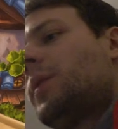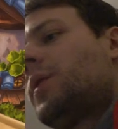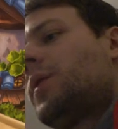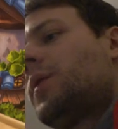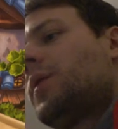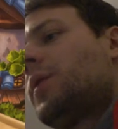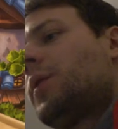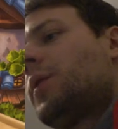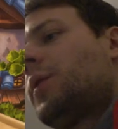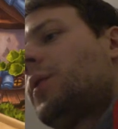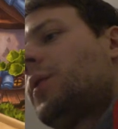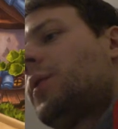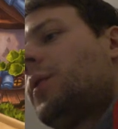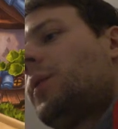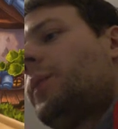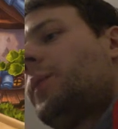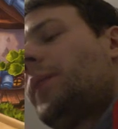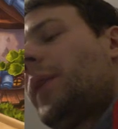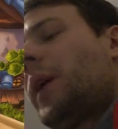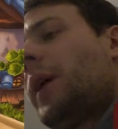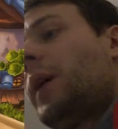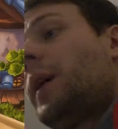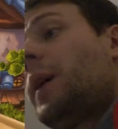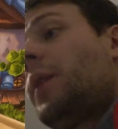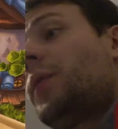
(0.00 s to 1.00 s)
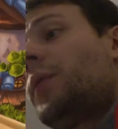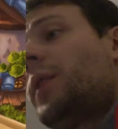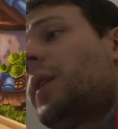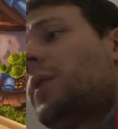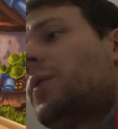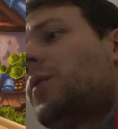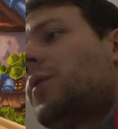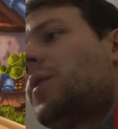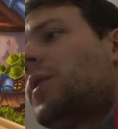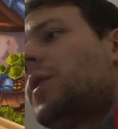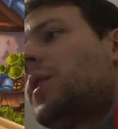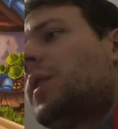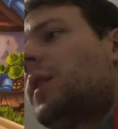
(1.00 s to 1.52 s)
So I have yet
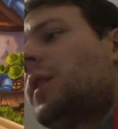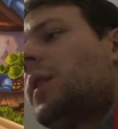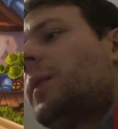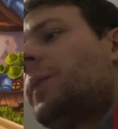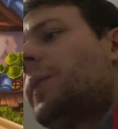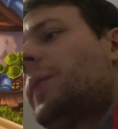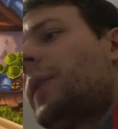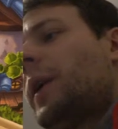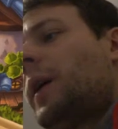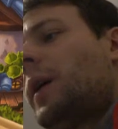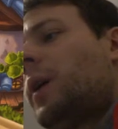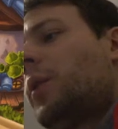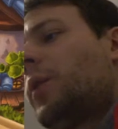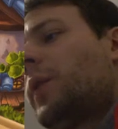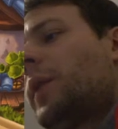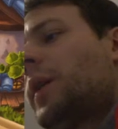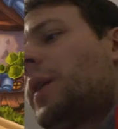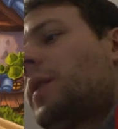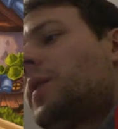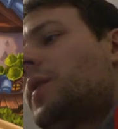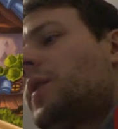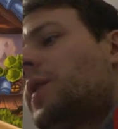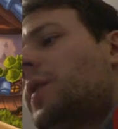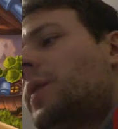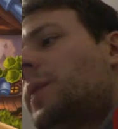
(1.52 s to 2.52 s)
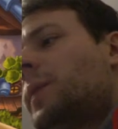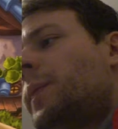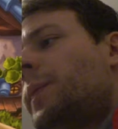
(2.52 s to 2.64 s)
to see how that